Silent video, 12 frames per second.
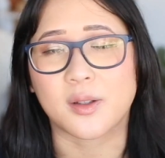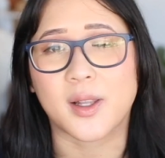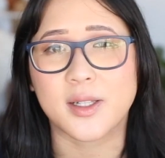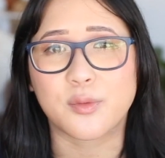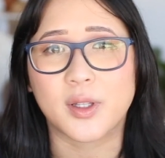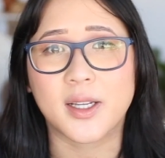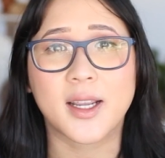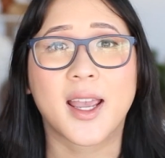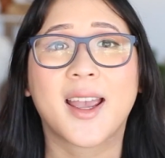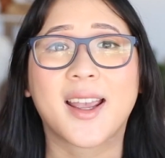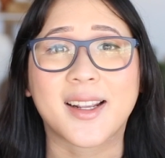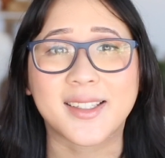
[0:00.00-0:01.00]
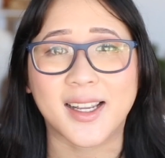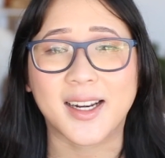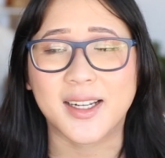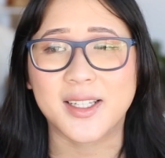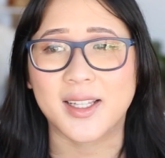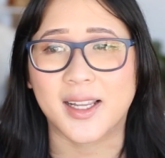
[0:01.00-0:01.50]
So that's really
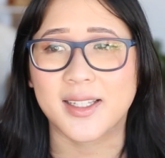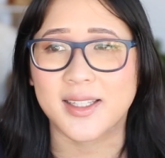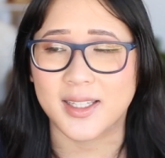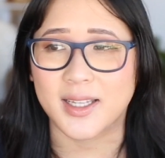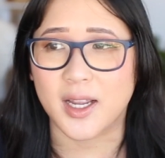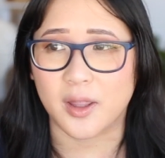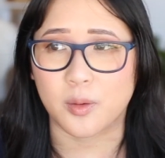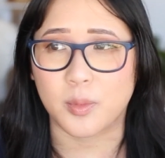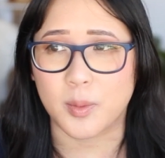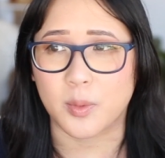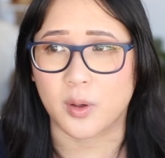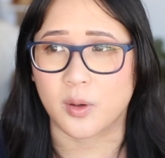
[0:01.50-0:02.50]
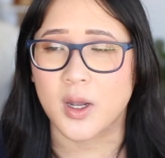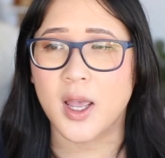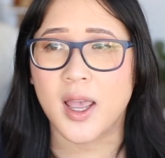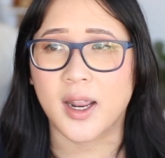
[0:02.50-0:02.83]
exciting to like see other people,